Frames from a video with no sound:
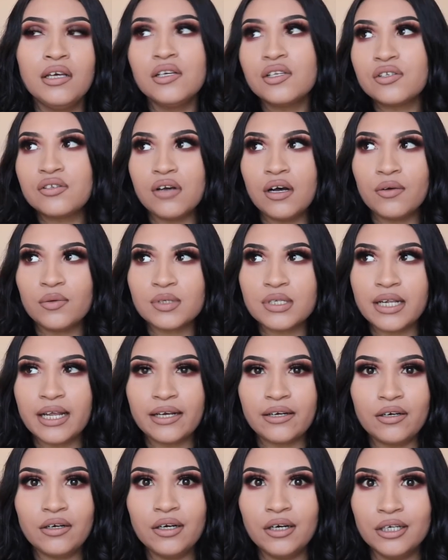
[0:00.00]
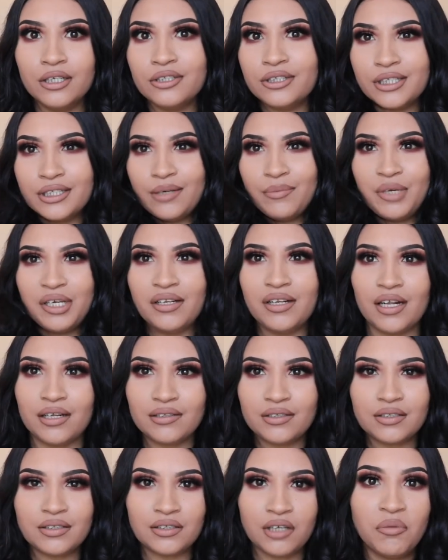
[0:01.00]
So I was like, 100, I mean,
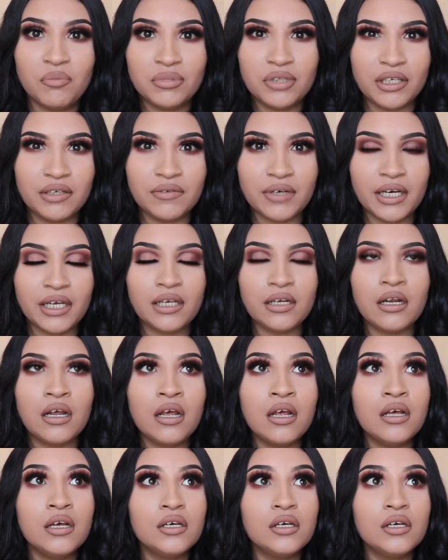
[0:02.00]
that's something, right?